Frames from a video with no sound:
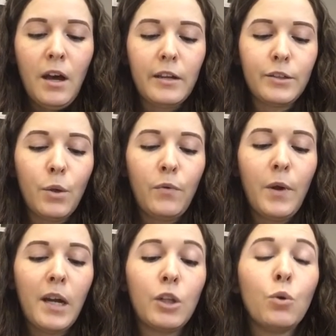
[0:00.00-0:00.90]
So if you
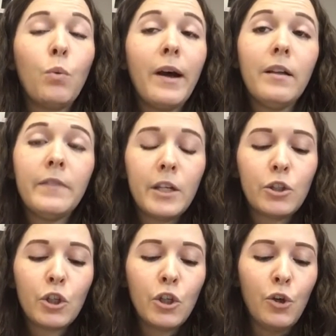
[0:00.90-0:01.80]
had a
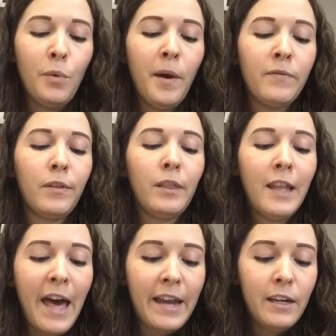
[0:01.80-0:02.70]
12-inch cube of
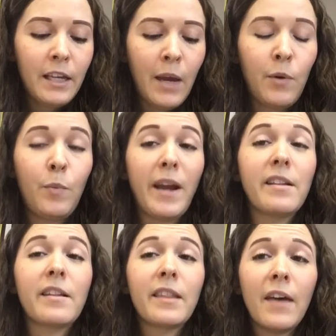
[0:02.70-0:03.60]
lead, it would weigh
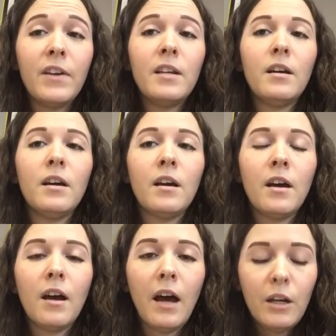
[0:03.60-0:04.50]

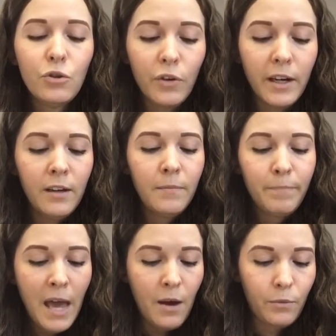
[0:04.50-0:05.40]
700
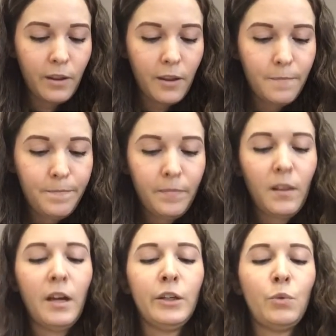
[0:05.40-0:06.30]
pounds.
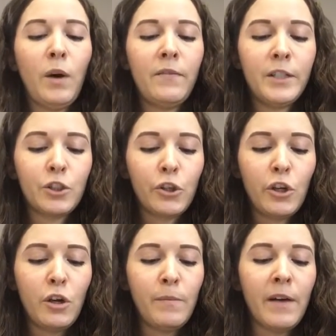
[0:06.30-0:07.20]
A 12-inch
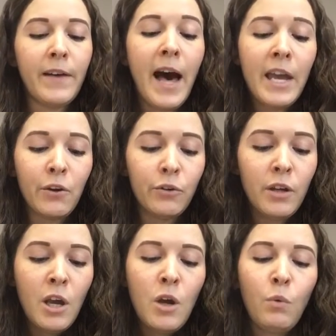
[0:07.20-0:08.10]
cube of iron
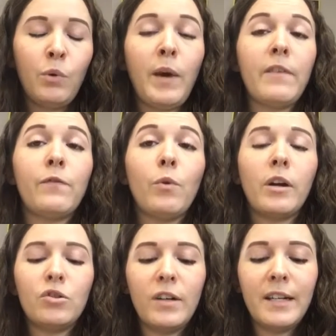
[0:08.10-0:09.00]
would weigh
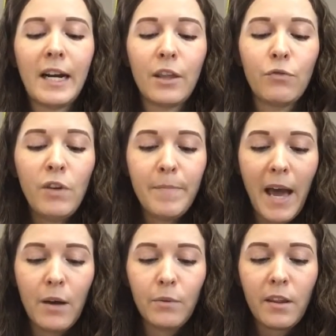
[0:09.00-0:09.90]
493
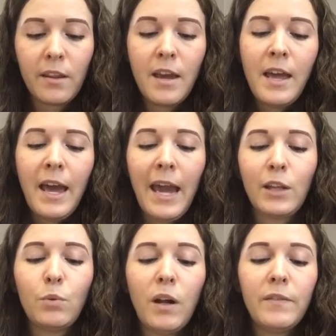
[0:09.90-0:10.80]
pounds. A
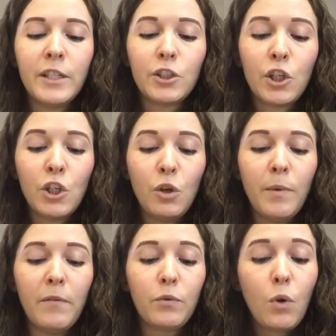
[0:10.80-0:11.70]
12-inch cube
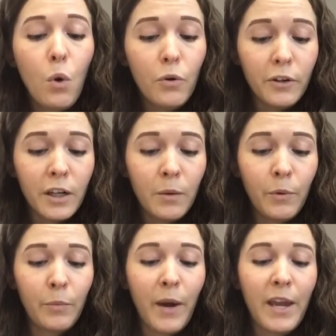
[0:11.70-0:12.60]
of cork
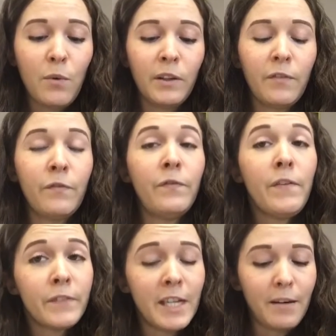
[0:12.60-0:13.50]
would weigh only
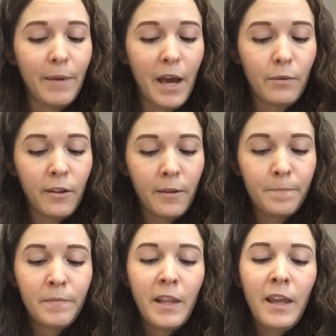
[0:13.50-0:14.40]
15 pounds.
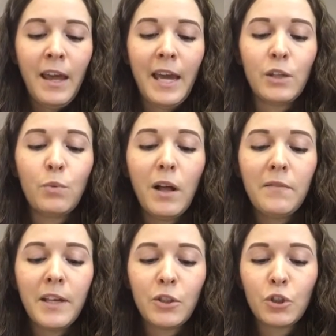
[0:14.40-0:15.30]
A
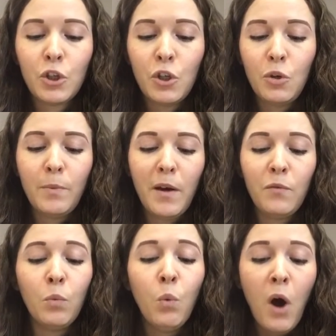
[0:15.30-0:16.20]
12-inch cube of
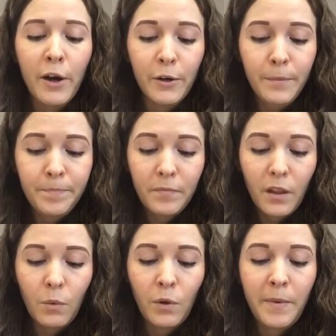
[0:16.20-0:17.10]
water
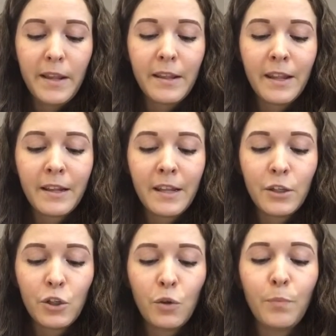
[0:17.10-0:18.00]
would be
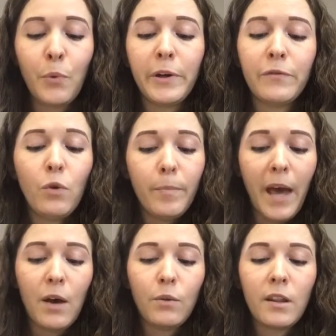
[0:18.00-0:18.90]
62.4
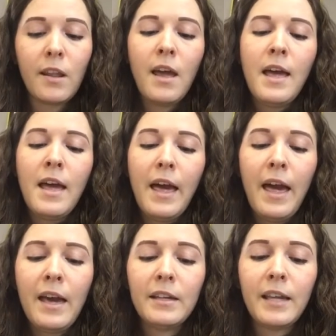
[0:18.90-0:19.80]
pounds.
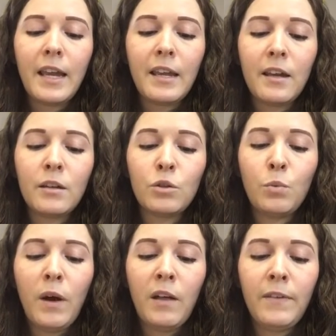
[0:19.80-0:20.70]
And a
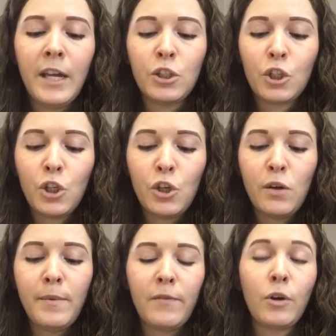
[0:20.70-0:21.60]
12-inch
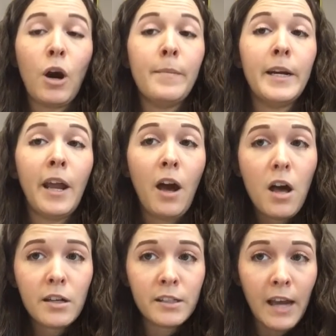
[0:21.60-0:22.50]
cube of carbon
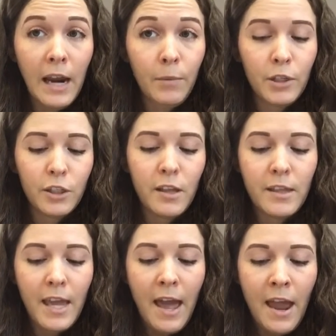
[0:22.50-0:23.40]
dioxide, which is in
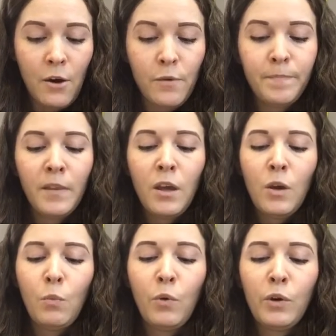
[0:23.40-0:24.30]
the air,
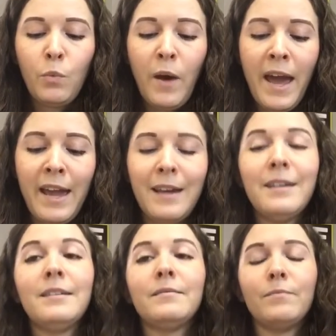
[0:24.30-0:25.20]
would weigh
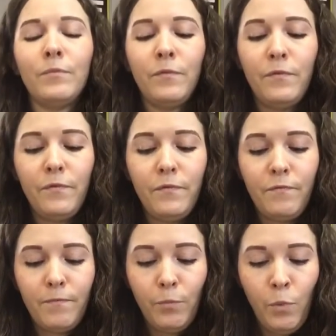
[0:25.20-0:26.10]

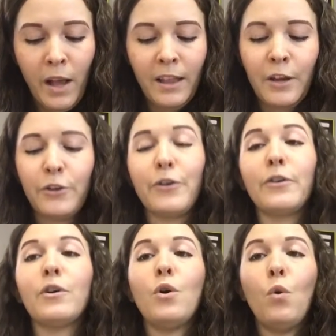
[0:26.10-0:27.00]
well
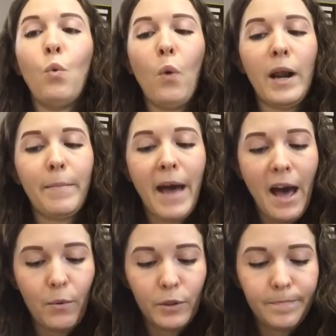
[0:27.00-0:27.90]
under 1
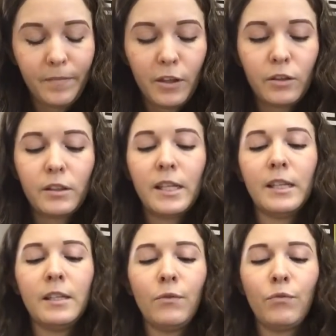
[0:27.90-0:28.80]
pound. You can see the
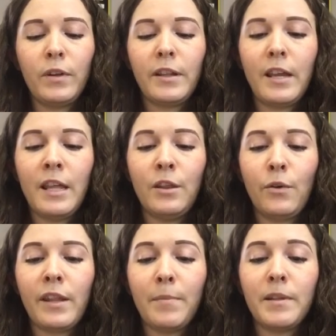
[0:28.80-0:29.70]
difference in
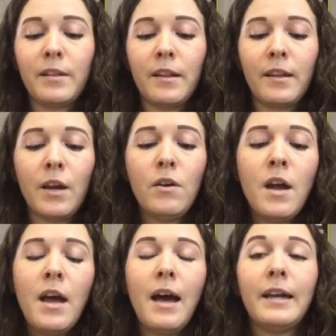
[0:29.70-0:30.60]
those substances there.
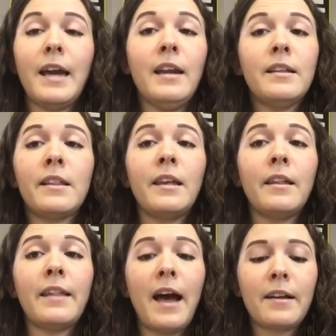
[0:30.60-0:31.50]
Again, it's the
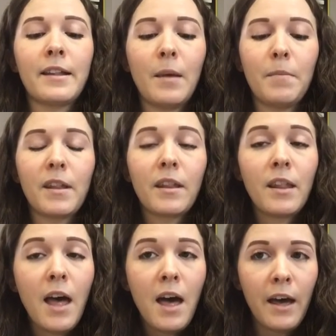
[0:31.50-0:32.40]
exact same
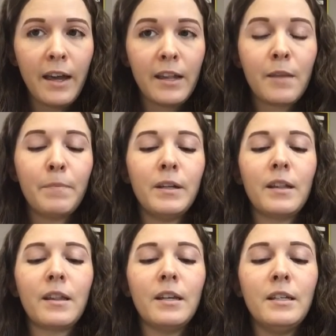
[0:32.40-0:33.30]
size, but
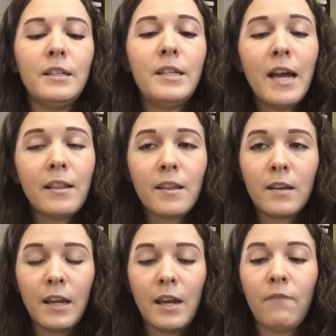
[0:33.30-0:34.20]
it's the
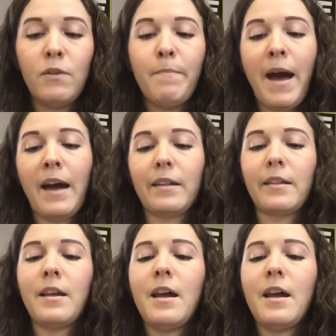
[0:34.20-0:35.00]
density of the mass